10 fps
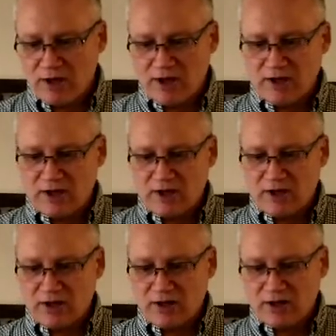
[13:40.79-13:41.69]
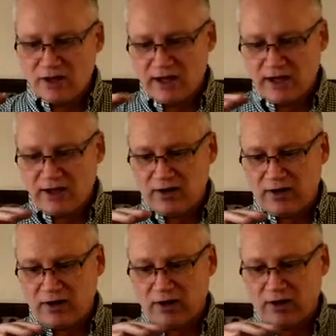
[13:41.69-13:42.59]
and and
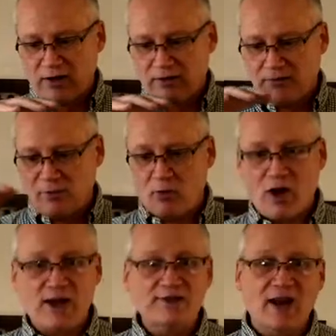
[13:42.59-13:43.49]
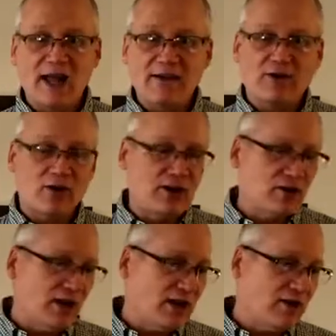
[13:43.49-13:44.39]
and uh, the bronze laver
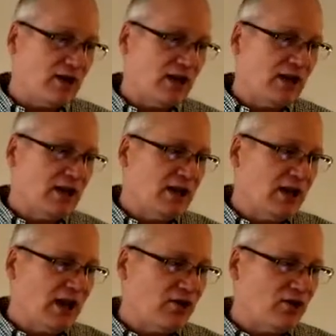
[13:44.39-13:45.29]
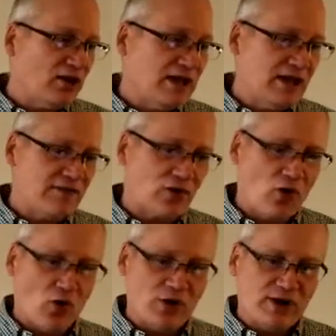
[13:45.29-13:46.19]
and and and the need for
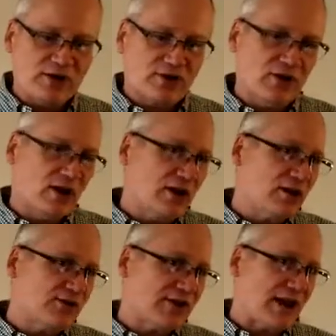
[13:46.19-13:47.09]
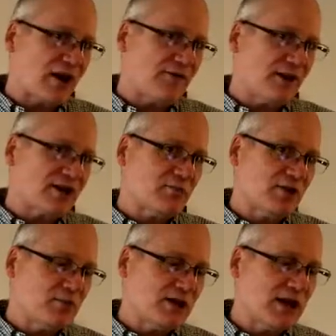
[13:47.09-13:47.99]
holiness and, and the sacrifice
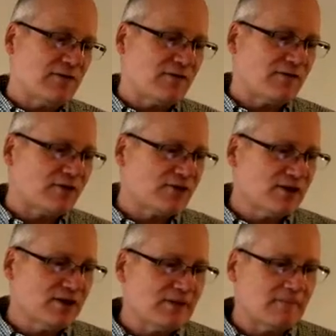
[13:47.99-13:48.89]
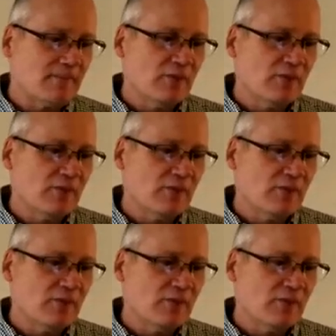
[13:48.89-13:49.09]
must be given for sin.